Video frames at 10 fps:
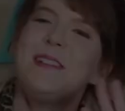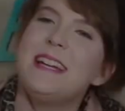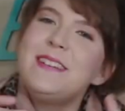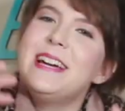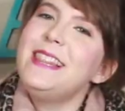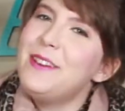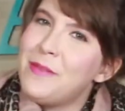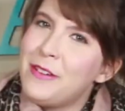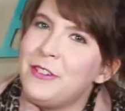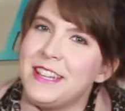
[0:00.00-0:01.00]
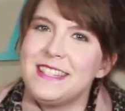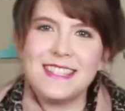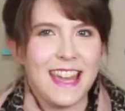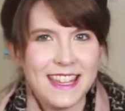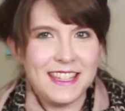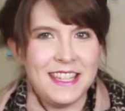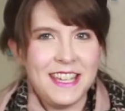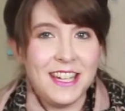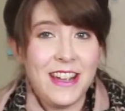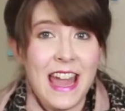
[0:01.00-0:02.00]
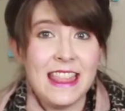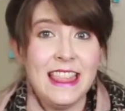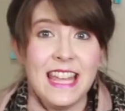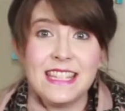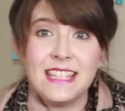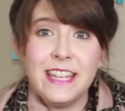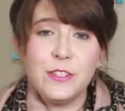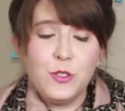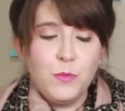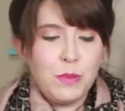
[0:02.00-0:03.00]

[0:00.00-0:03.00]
Hello, hello, hello, my friends. Kaitlyn here, and let's get to